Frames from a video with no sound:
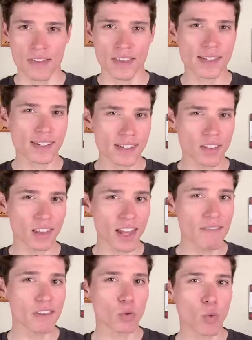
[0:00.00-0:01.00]
This is
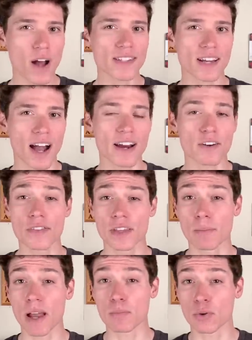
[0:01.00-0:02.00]
eleven watts higher than
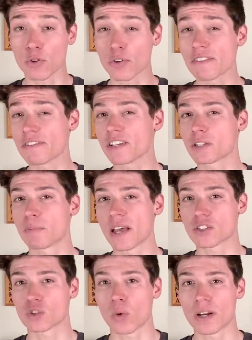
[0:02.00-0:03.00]
my previous
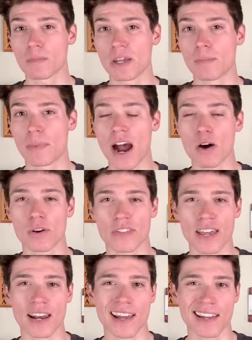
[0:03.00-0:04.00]
best twenty minute power
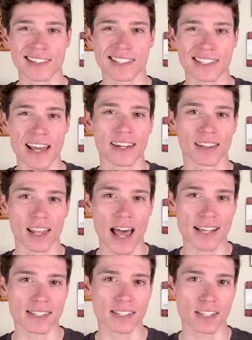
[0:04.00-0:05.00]
that I had set
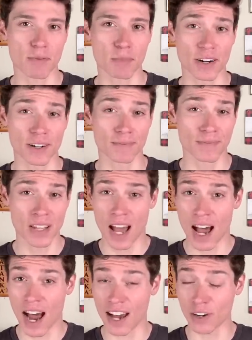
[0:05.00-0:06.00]
last summer.
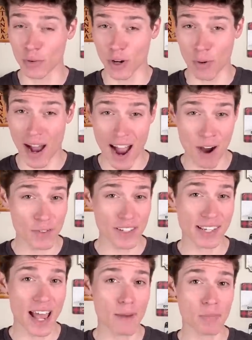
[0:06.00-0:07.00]
I don't know how
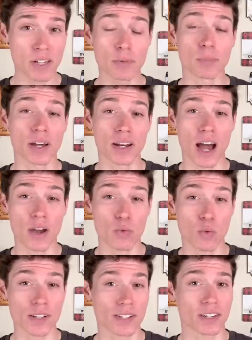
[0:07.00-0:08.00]
this happened, but I
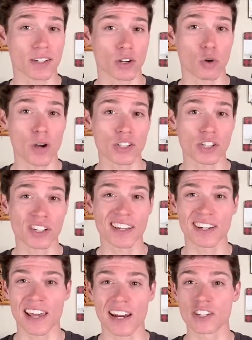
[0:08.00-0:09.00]
wasn't going to question it,
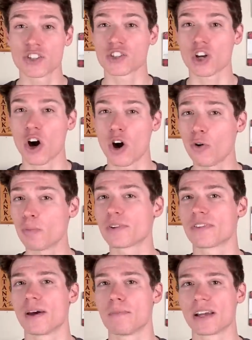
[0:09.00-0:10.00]
and I just hoped
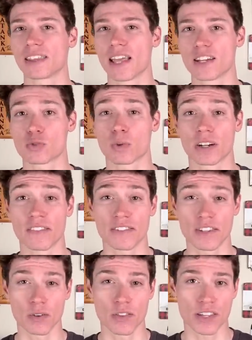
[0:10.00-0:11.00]
that my legs were going to
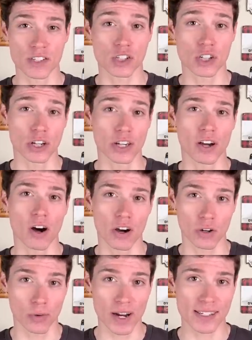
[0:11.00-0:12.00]
feel this good on
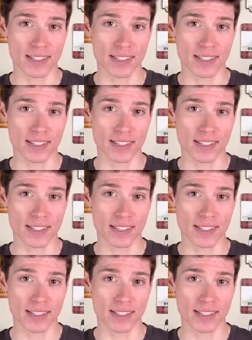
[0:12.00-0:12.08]
race